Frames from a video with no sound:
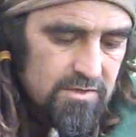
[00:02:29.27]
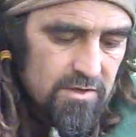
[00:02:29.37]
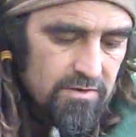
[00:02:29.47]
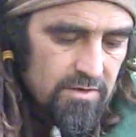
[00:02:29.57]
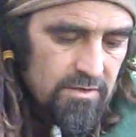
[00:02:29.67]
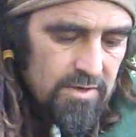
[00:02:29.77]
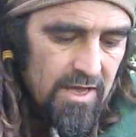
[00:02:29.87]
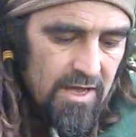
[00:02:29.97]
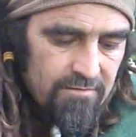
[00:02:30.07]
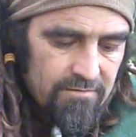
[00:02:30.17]
So though
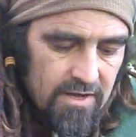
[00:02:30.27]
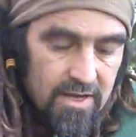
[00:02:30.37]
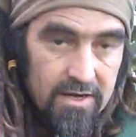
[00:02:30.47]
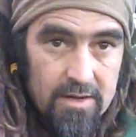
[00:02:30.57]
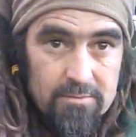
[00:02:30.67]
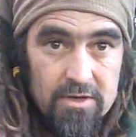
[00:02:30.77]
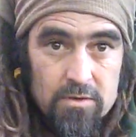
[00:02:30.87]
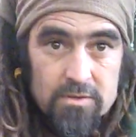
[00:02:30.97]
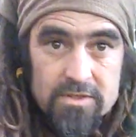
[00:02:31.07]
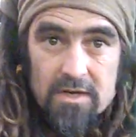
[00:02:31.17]
we have a number
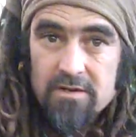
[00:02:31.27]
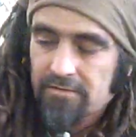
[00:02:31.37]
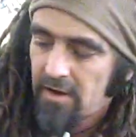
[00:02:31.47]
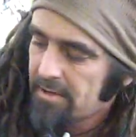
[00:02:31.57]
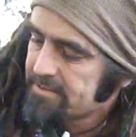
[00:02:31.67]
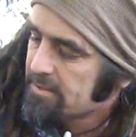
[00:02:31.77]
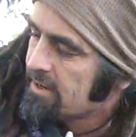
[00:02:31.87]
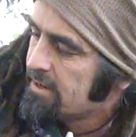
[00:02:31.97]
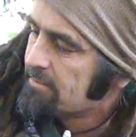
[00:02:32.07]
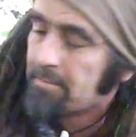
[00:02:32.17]
called dairy farms, and
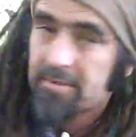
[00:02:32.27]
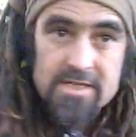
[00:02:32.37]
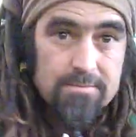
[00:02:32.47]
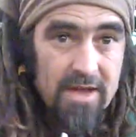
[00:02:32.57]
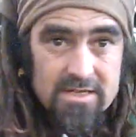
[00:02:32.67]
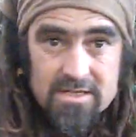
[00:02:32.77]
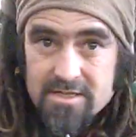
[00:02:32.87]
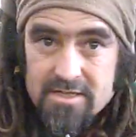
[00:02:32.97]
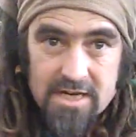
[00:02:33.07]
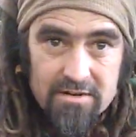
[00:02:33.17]
one of my best mates
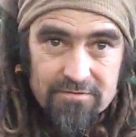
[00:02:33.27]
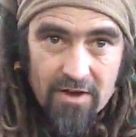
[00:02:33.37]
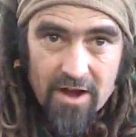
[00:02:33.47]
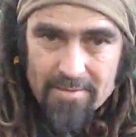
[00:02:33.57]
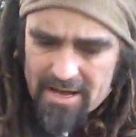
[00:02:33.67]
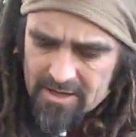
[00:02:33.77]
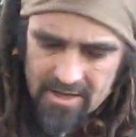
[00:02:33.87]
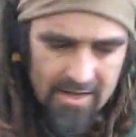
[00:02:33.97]
is a dairy farmer.